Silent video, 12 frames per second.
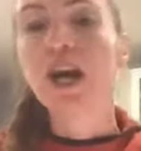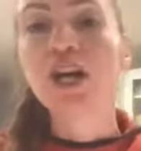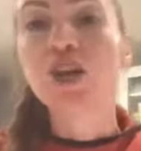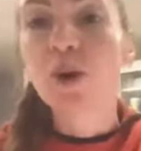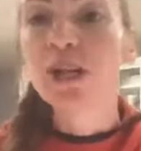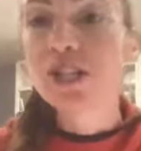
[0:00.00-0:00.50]

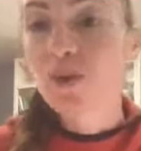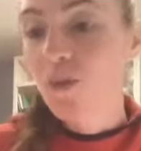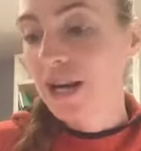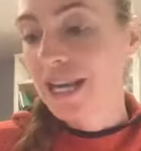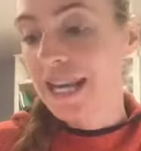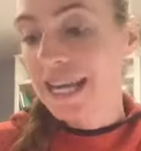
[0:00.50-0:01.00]
You also
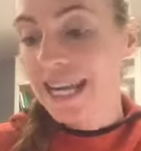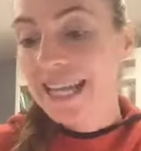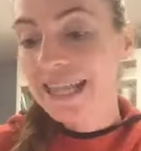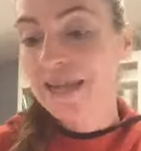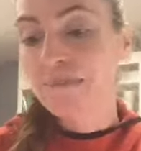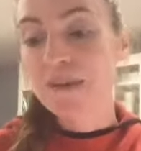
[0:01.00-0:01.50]
want to
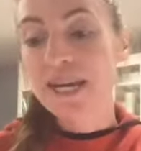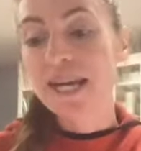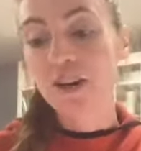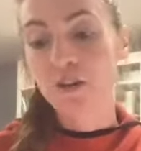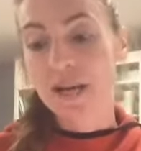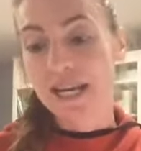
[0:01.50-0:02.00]
eat the
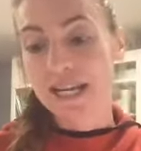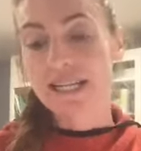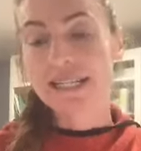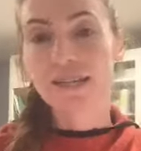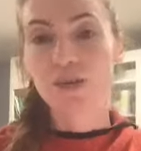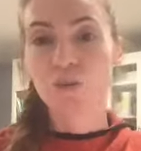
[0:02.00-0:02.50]
beet
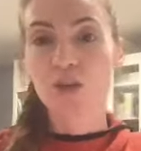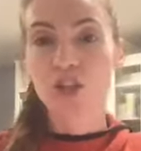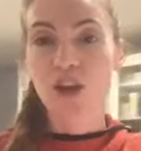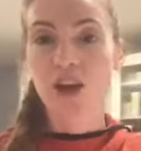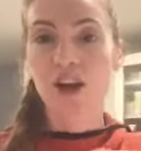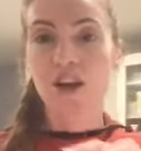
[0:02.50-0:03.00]
greens, which
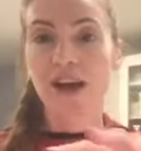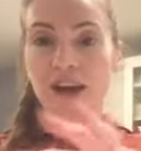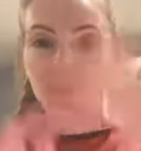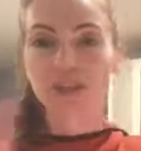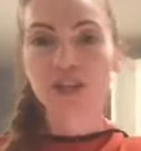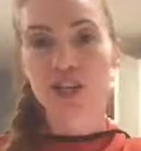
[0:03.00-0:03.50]
are, I
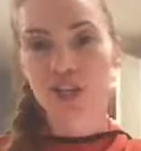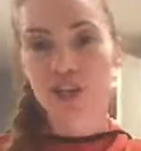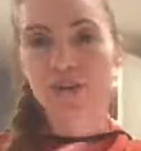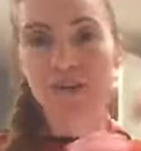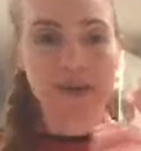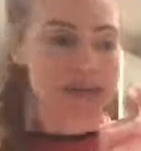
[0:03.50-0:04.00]
wanted to show
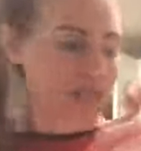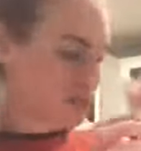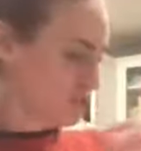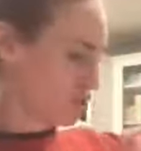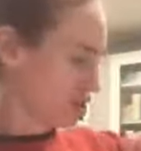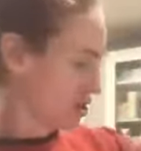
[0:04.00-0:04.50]
you what my
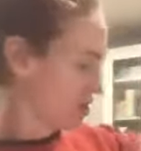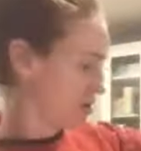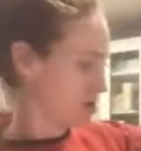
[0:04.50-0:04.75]
sister took them.